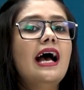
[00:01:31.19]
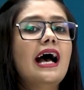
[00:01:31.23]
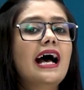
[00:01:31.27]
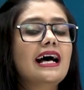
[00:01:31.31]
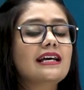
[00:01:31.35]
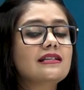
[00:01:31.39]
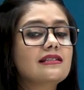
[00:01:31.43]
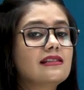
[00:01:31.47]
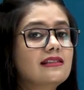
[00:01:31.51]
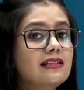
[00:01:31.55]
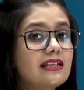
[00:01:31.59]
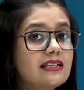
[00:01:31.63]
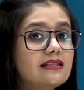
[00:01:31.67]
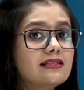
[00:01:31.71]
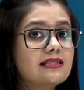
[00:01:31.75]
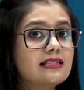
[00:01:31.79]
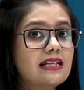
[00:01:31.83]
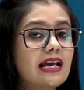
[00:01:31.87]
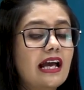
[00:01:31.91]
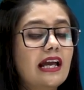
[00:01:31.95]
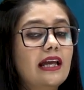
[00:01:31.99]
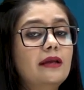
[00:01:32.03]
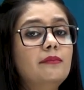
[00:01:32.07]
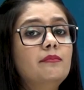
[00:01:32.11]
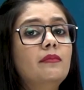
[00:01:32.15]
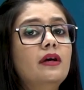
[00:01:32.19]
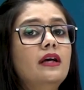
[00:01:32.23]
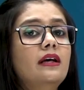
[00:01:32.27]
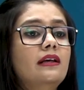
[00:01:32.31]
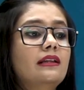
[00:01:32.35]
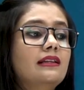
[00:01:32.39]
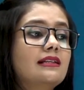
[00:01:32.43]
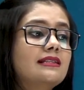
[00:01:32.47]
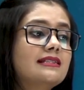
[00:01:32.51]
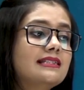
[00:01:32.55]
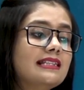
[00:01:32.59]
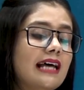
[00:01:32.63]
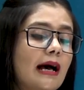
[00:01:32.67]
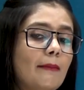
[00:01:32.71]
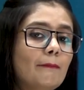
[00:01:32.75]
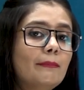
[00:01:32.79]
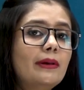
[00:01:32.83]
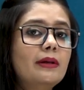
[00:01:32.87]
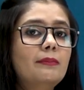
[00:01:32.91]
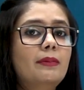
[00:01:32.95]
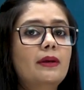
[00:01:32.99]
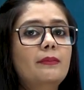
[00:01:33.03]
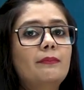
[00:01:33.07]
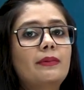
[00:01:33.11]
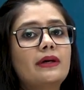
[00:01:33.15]
as this time the
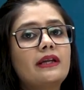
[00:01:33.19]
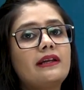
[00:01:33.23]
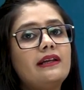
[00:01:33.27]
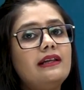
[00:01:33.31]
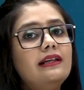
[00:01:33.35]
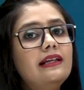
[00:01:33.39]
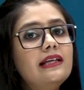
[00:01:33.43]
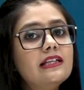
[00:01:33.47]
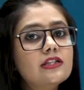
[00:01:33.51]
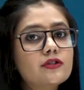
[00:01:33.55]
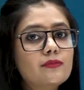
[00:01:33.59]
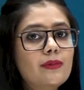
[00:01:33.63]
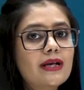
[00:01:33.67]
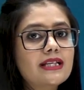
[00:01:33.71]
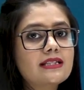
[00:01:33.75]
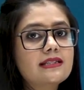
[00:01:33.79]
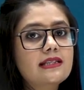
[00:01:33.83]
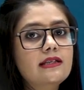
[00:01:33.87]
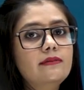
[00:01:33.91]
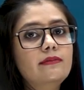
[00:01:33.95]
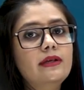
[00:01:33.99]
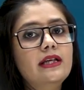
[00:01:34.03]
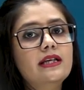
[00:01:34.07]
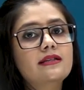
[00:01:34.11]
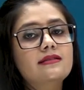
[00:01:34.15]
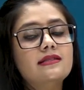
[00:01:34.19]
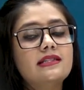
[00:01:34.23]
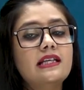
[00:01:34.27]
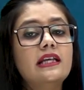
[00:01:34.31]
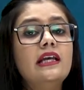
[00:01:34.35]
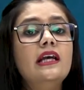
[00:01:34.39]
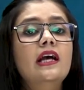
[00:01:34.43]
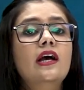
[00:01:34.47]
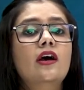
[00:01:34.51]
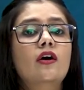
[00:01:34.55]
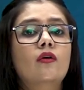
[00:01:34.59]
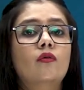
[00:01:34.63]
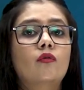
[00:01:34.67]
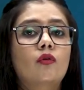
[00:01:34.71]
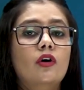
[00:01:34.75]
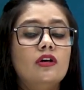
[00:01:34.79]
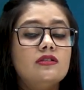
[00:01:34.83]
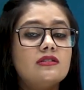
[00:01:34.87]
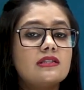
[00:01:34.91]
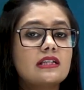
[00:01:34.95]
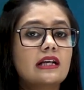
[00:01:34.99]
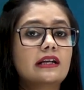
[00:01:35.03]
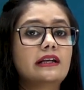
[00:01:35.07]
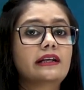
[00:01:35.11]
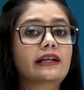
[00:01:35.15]
sample paper released by C B S E
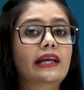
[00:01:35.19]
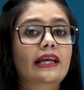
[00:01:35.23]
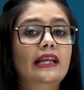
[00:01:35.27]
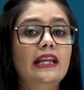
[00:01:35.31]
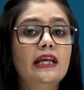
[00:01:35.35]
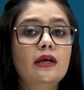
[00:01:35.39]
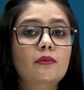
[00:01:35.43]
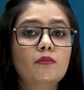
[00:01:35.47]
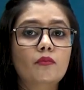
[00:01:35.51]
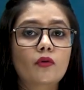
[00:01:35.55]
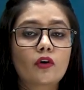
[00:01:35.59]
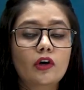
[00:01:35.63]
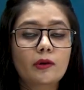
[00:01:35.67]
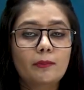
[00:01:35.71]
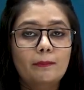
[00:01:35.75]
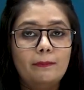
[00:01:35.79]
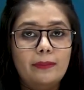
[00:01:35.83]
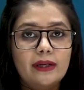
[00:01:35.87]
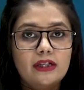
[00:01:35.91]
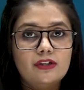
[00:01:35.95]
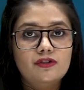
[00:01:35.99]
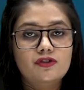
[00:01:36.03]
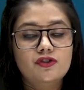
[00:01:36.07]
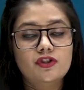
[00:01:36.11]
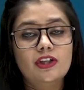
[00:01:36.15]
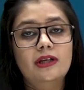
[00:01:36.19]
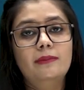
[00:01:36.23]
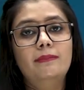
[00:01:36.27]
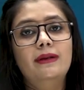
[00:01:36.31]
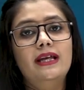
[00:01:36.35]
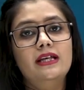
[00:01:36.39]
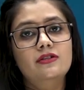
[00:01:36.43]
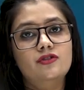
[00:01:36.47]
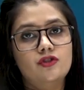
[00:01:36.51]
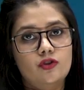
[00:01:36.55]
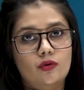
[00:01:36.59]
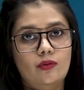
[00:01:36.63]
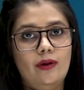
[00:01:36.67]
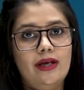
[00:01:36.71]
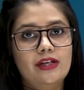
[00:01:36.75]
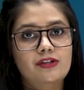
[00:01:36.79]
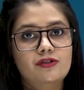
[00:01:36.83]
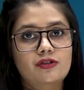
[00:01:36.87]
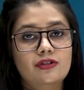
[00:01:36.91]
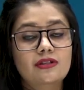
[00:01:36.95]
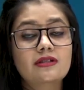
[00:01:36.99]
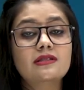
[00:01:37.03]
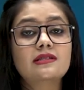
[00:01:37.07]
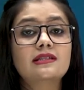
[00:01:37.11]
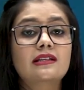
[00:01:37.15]
was containing more picture based
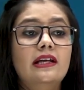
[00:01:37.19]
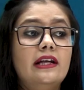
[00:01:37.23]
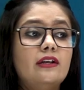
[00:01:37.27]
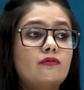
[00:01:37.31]
questions.